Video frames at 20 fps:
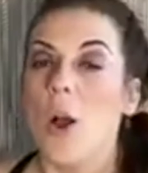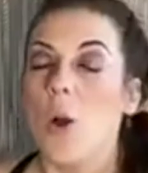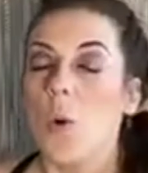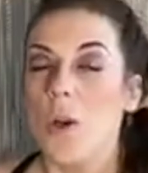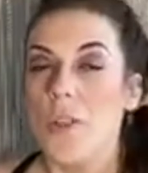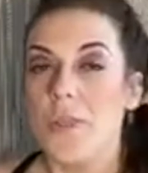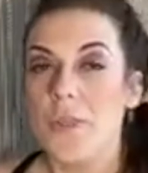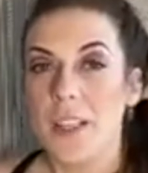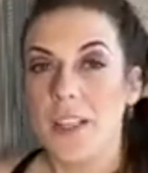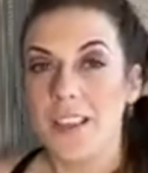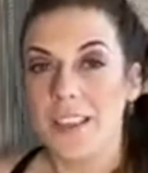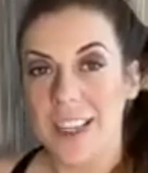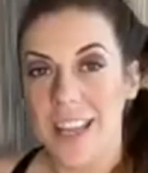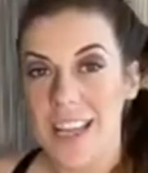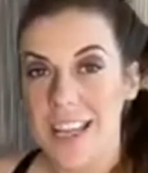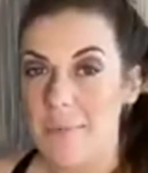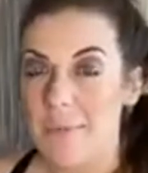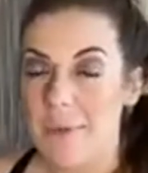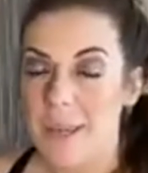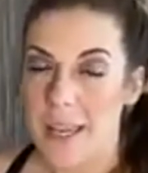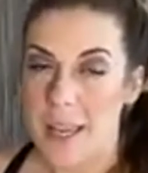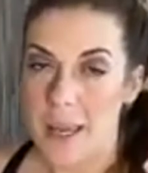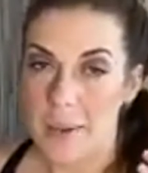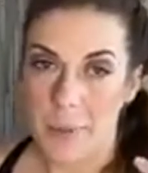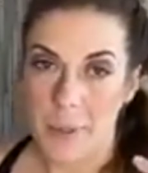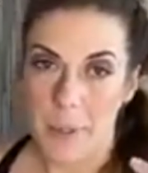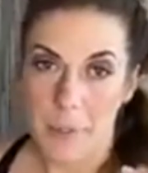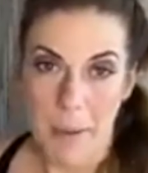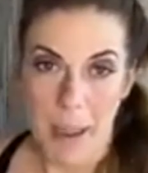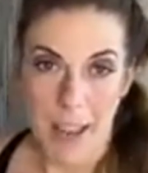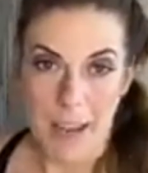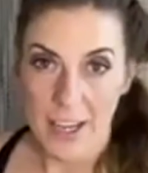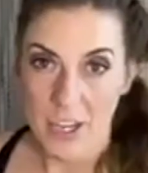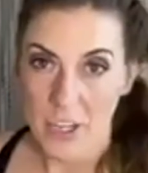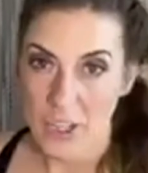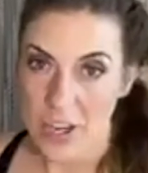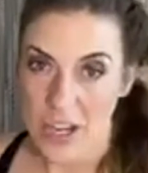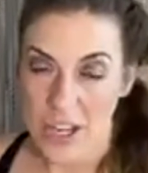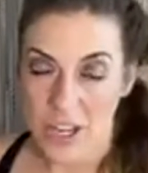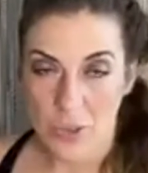with the light being able to
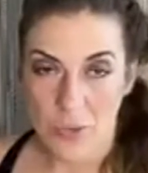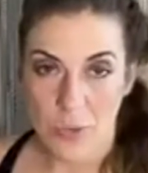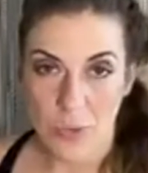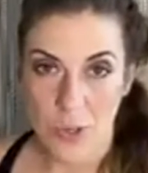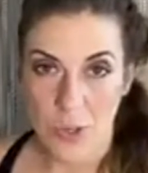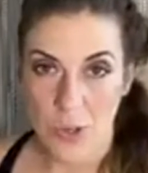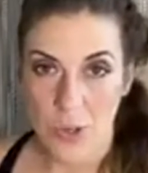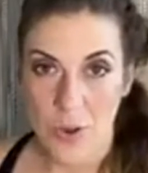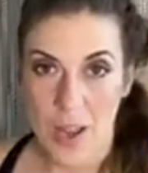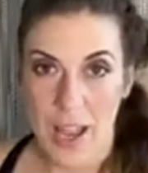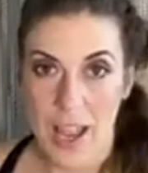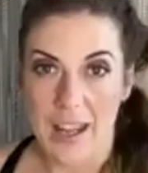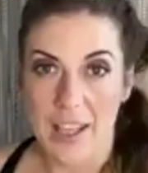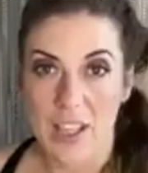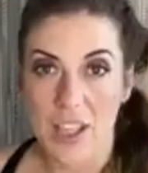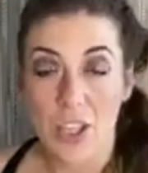penetrate through and